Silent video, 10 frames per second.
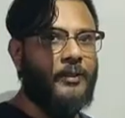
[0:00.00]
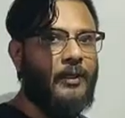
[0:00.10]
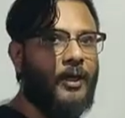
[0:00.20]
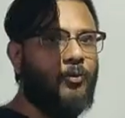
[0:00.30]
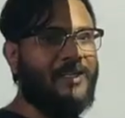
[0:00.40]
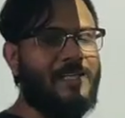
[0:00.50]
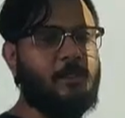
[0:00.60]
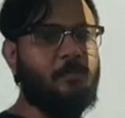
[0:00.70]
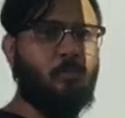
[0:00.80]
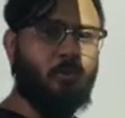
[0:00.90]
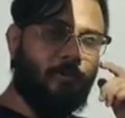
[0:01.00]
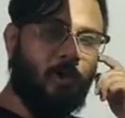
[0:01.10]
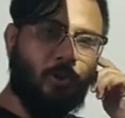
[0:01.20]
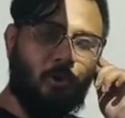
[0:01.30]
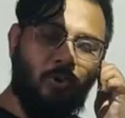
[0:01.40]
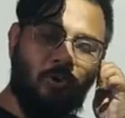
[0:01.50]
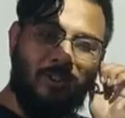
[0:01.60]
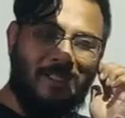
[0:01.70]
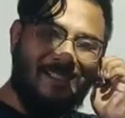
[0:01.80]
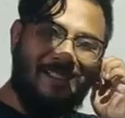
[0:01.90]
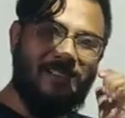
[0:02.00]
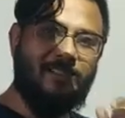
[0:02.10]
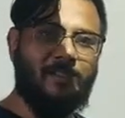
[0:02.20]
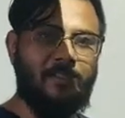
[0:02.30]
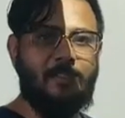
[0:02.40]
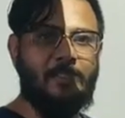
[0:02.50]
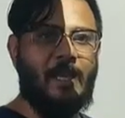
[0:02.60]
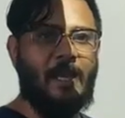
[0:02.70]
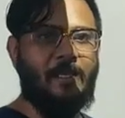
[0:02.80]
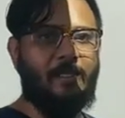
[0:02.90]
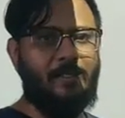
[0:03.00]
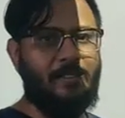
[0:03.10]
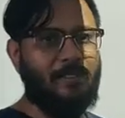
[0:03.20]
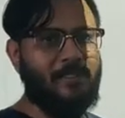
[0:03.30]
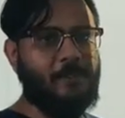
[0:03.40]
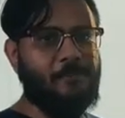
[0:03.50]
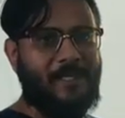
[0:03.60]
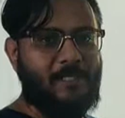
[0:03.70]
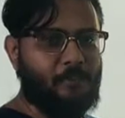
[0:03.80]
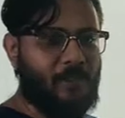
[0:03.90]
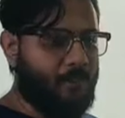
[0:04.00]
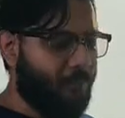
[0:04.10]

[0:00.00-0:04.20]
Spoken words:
Now let's move on to distance and displacement.